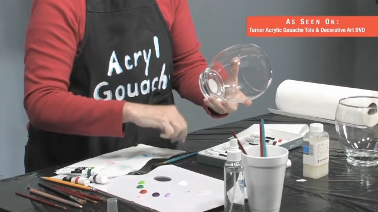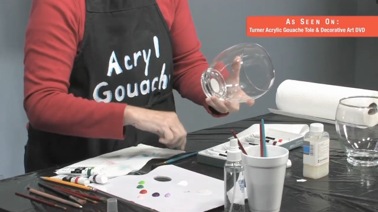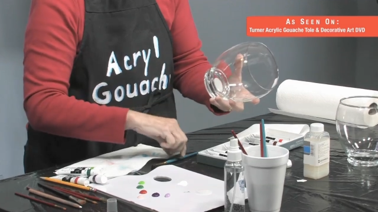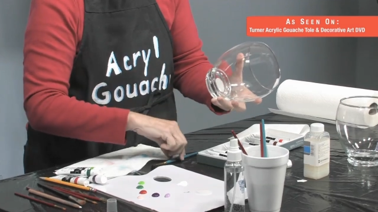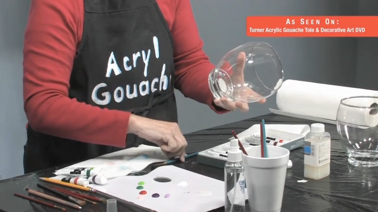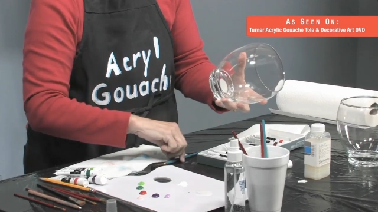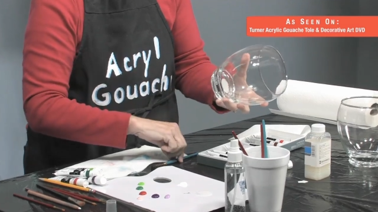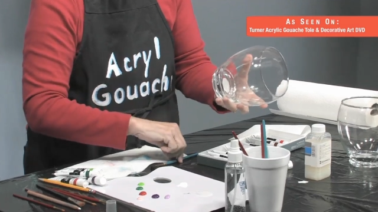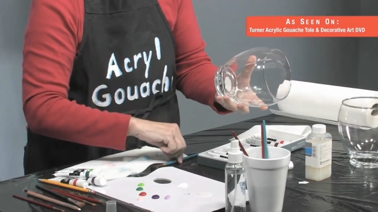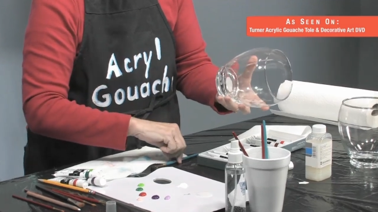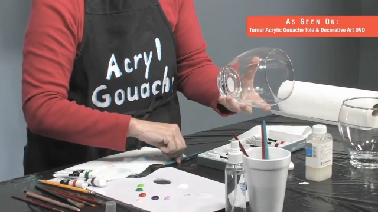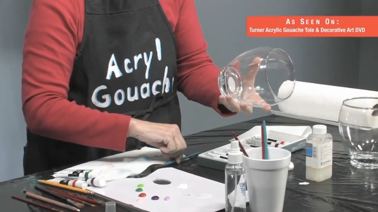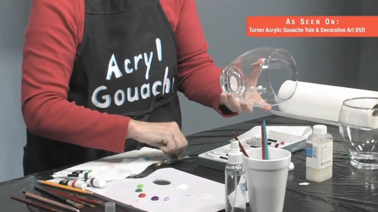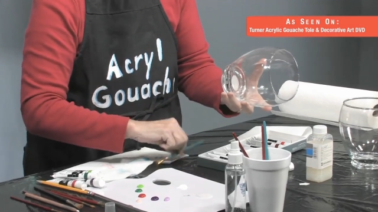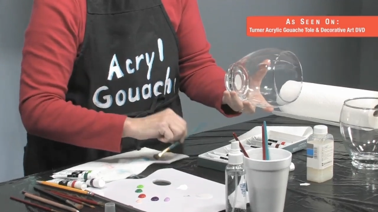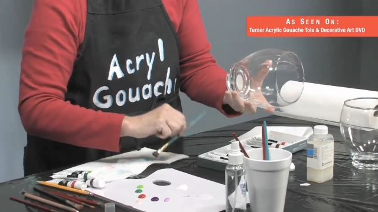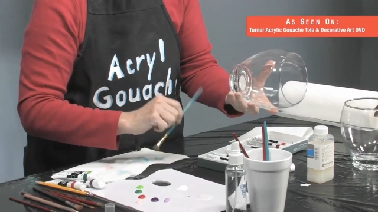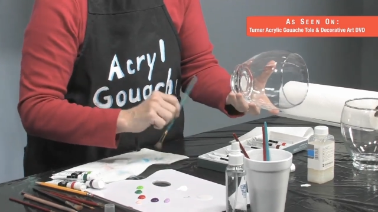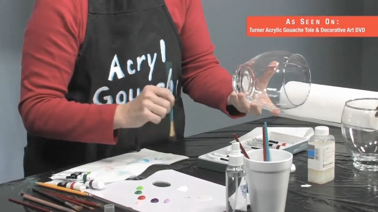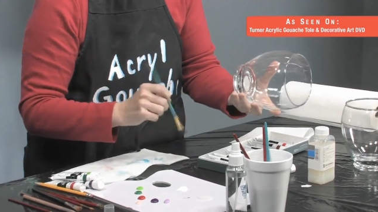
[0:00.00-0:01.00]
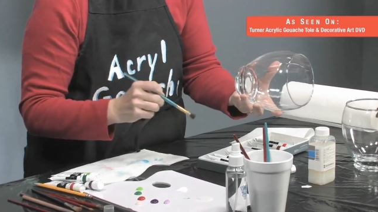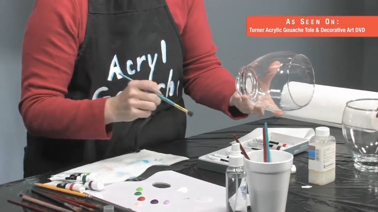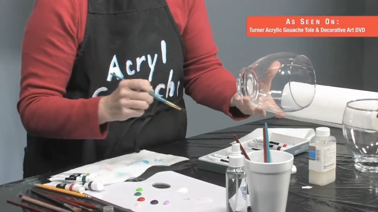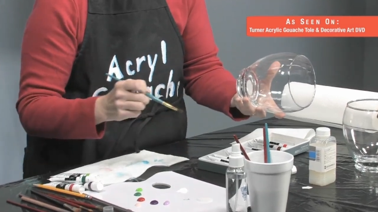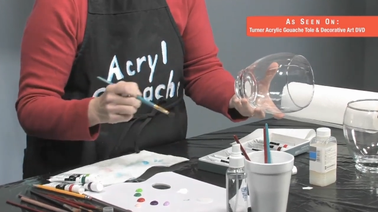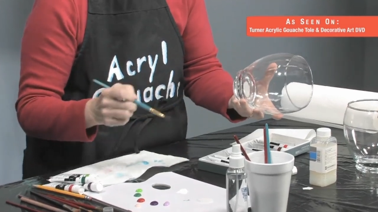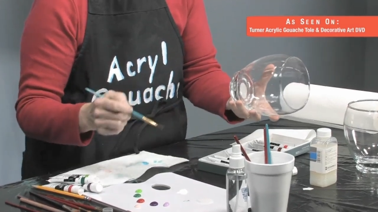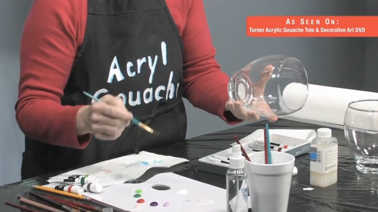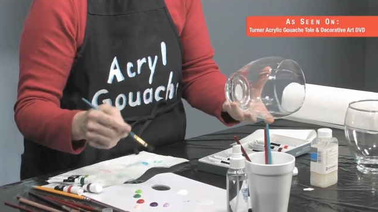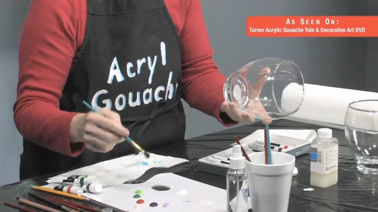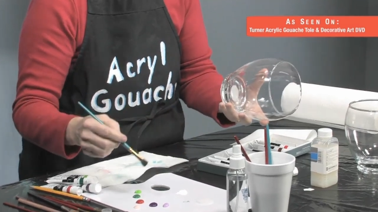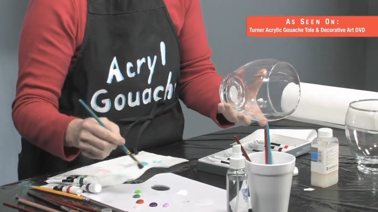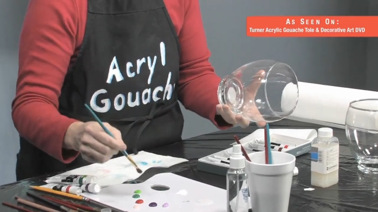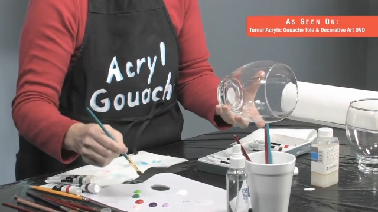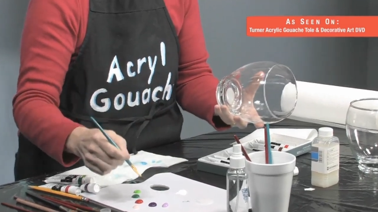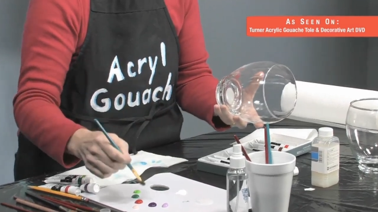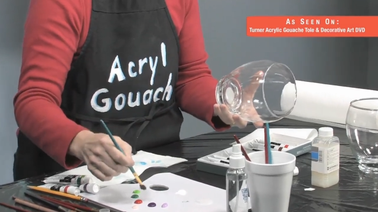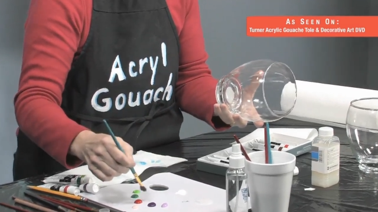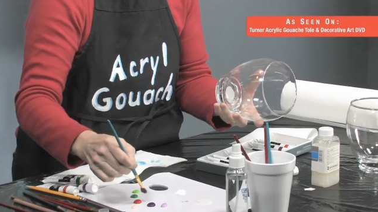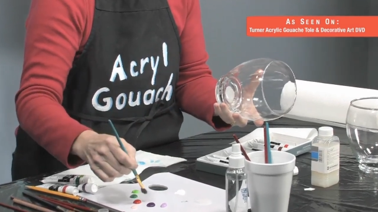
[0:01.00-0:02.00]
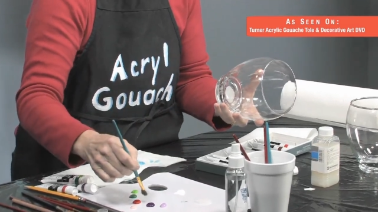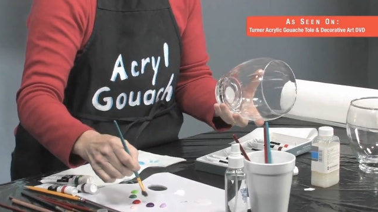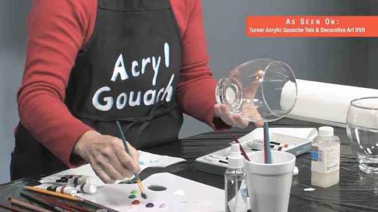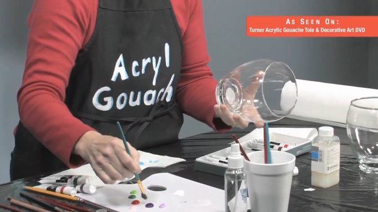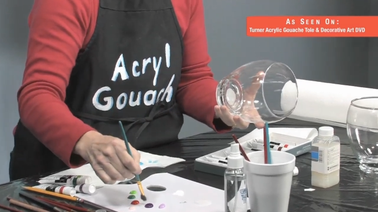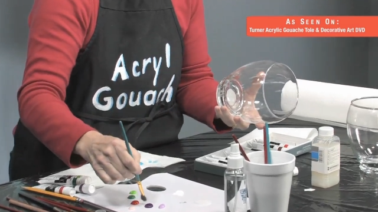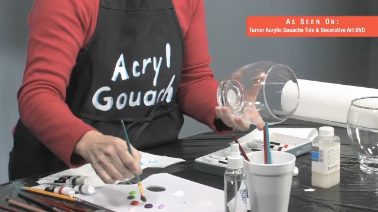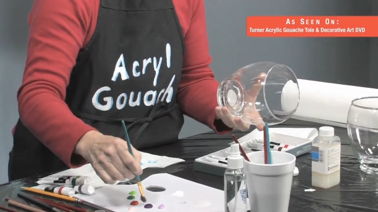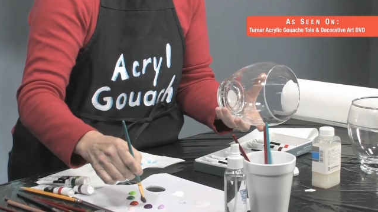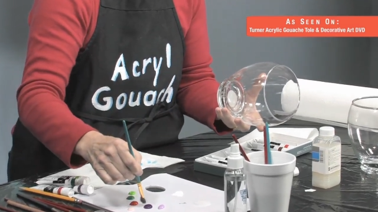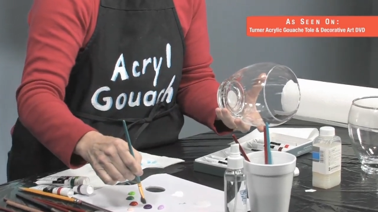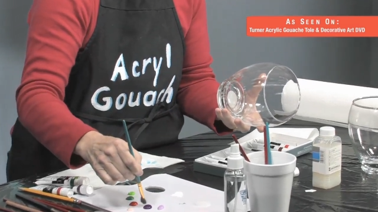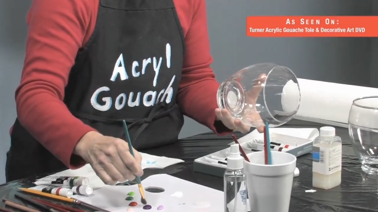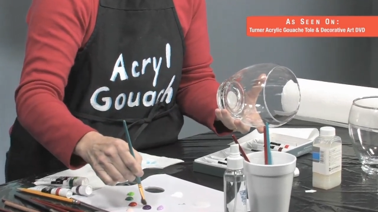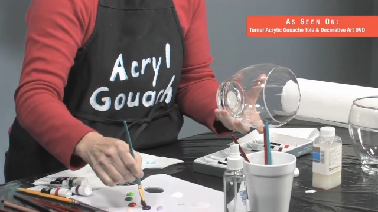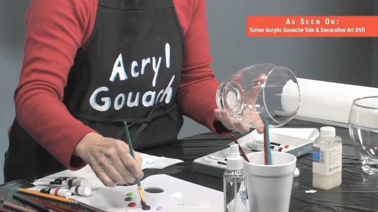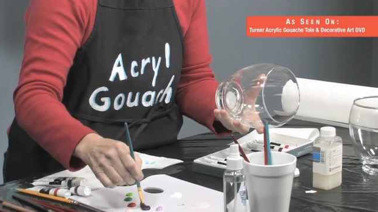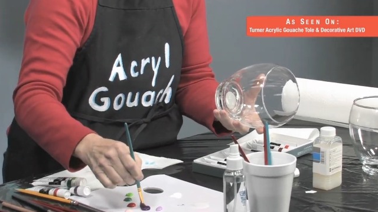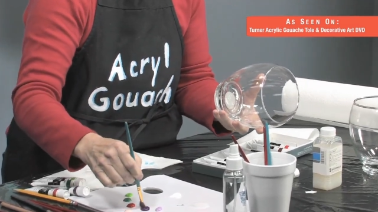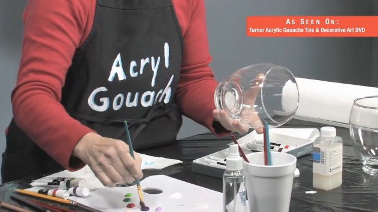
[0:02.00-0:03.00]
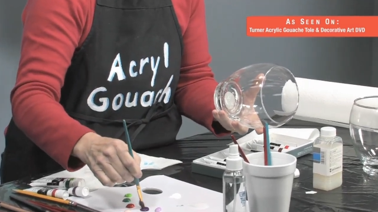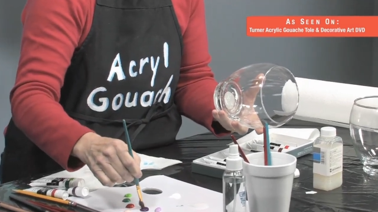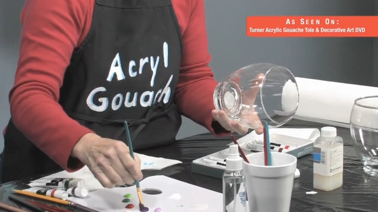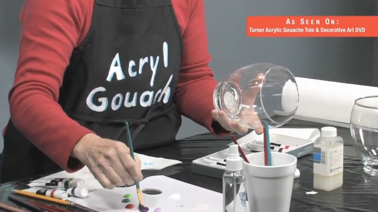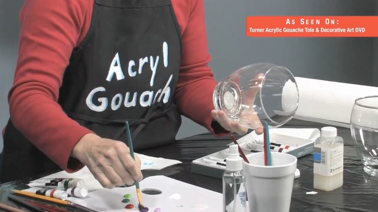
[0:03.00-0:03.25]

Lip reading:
(no speaker visible)